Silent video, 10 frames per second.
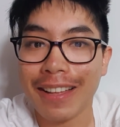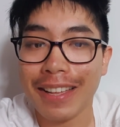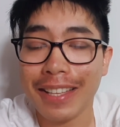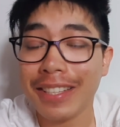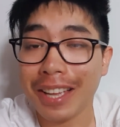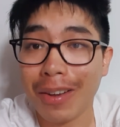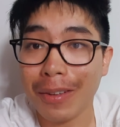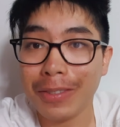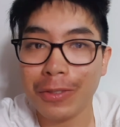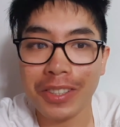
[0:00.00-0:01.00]
it's
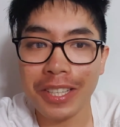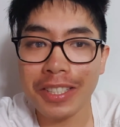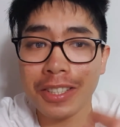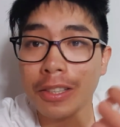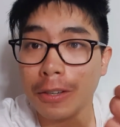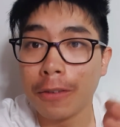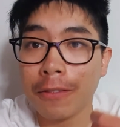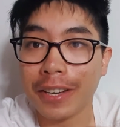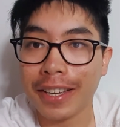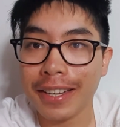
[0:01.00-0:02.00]
it's really
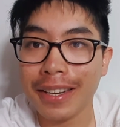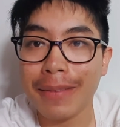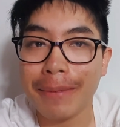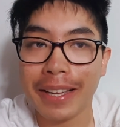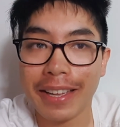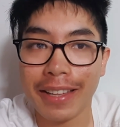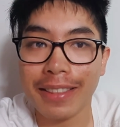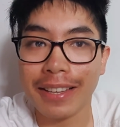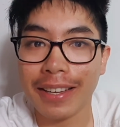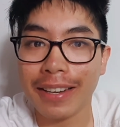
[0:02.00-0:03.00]
solidified in my head
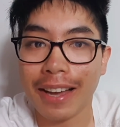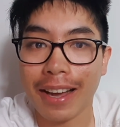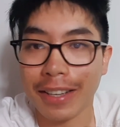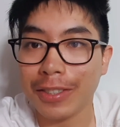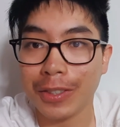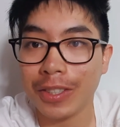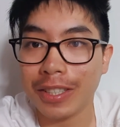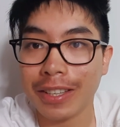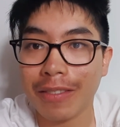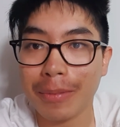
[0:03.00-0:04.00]
that I do
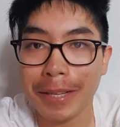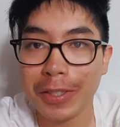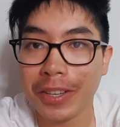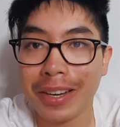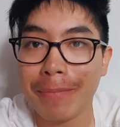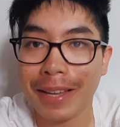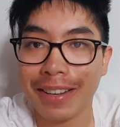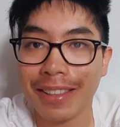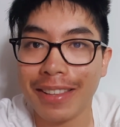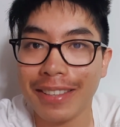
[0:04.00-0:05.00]
deserve to be treated better
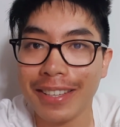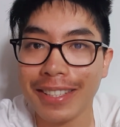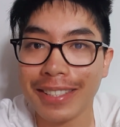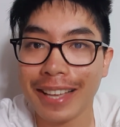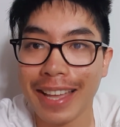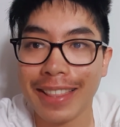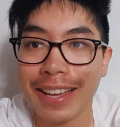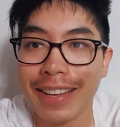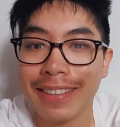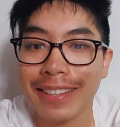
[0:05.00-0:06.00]
than this and
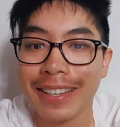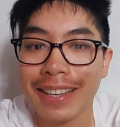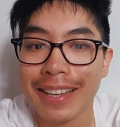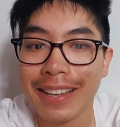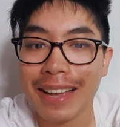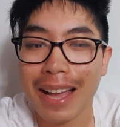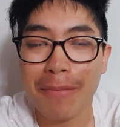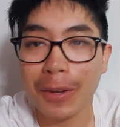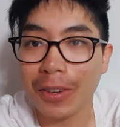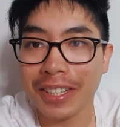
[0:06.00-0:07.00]
that I'm
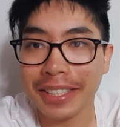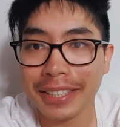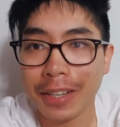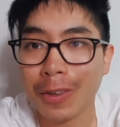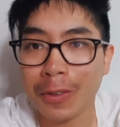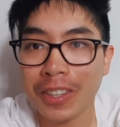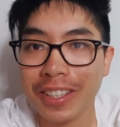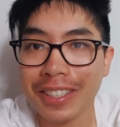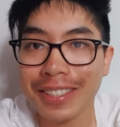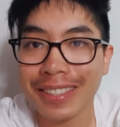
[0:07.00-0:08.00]
not gonna settle for
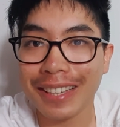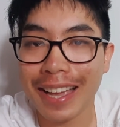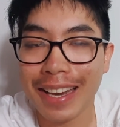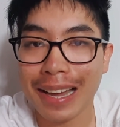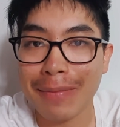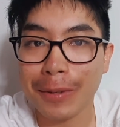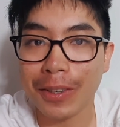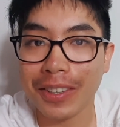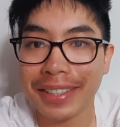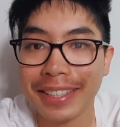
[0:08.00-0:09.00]
this and I'm not
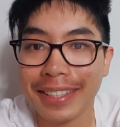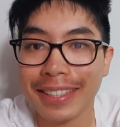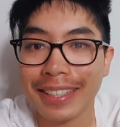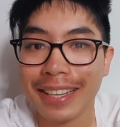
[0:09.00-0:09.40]
gonna